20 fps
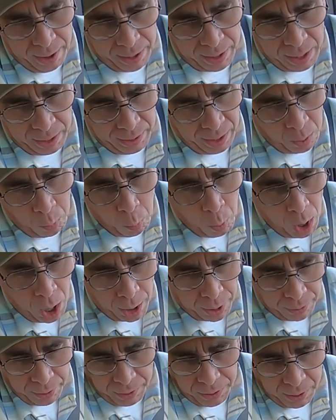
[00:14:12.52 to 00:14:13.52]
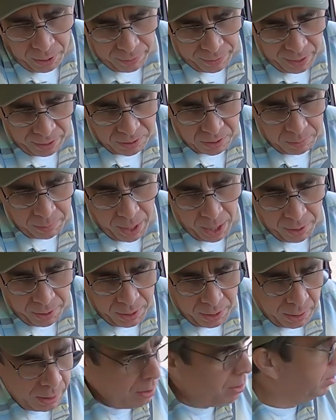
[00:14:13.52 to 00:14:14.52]
now I got like water in there, and that's about
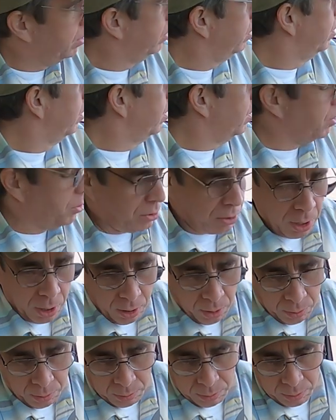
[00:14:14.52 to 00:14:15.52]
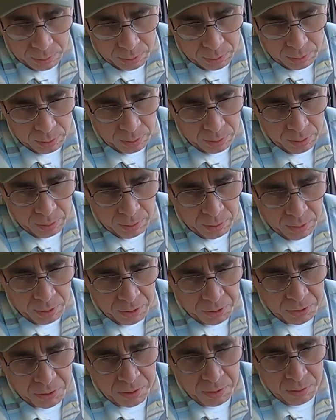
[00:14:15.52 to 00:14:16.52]
it. So
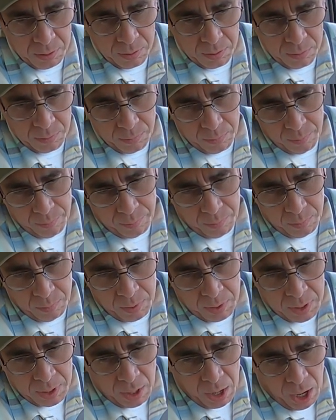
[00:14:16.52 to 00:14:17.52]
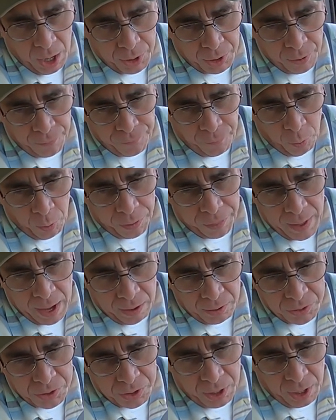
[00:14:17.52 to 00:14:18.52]
there's under
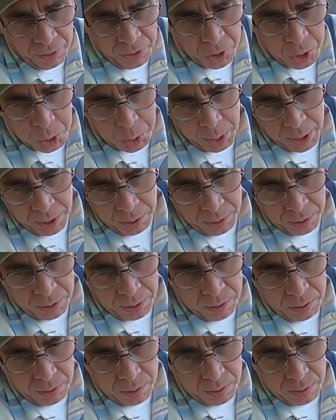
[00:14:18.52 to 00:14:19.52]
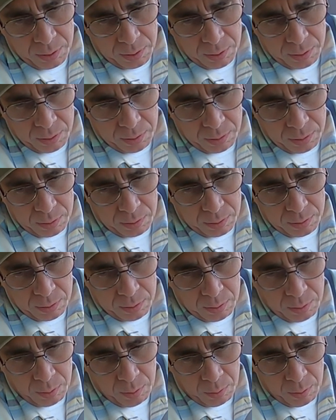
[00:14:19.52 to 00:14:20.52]
4,000 on the trailer,
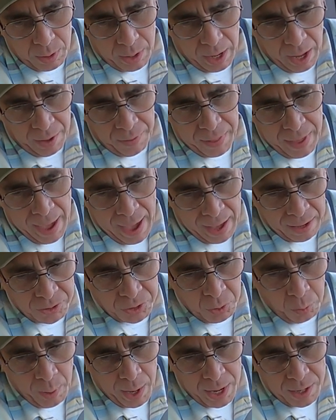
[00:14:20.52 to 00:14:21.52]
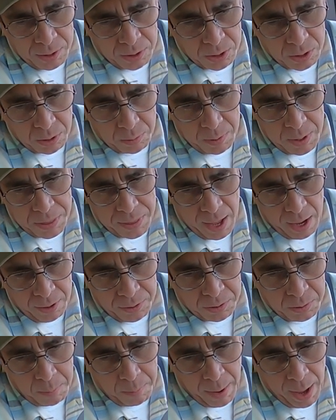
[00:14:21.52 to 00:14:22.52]
and the axle weight is
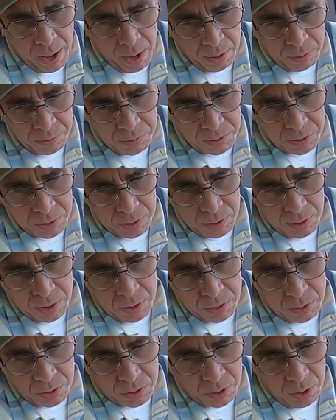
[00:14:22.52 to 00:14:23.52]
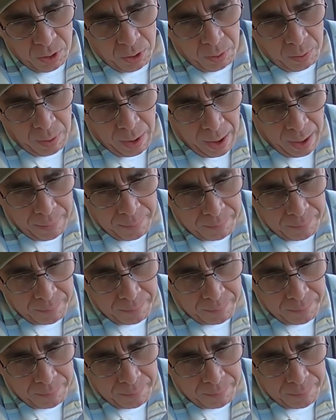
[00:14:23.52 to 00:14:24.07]
3,000 pounds. So